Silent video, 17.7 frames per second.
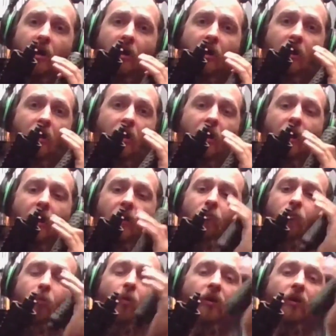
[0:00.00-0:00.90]
I
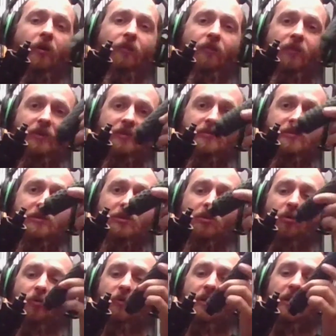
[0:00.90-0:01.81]
wanted this to go
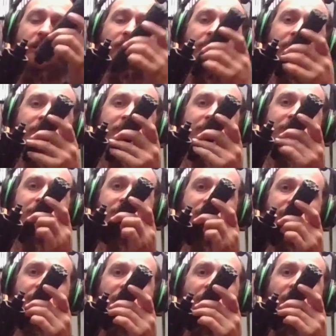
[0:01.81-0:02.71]
down
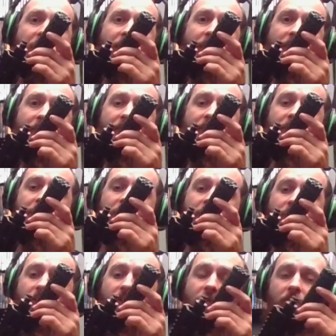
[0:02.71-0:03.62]
inside
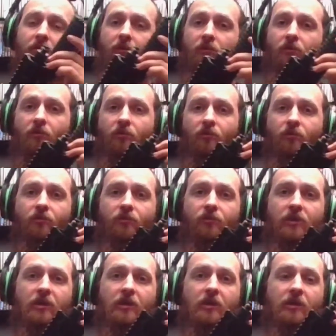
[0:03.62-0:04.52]

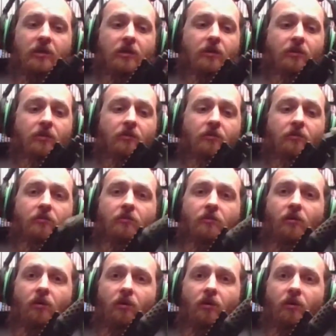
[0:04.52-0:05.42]
the
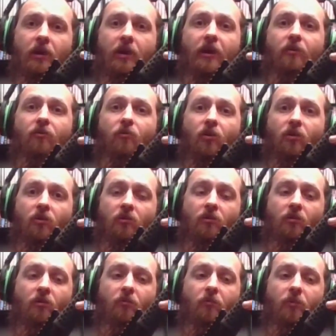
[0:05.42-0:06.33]
handrail a
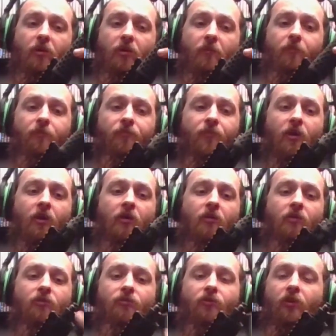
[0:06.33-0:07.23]
little bit
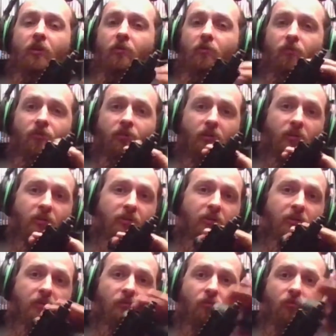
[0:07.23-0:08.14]
so that it was a
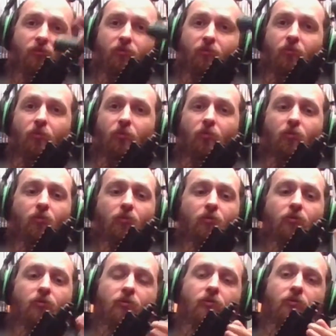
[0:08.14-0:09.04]
continual smooth
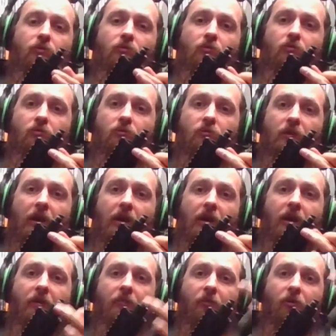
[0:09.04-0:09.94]

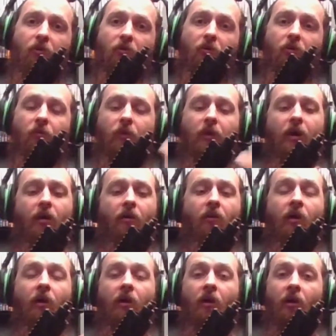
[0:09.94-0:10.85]
diameter all the way out.
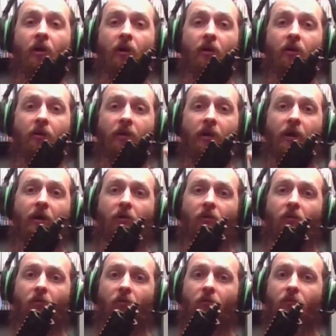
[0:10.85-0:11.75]

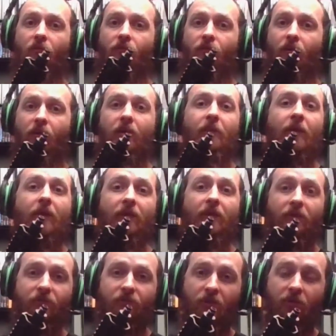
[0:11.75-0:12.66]
Now, for anybody
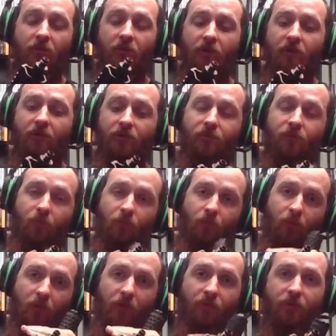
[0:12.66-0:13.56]
that's curious,
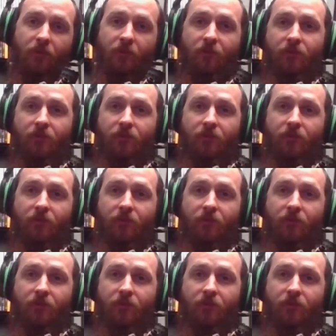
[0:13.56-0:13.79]
with this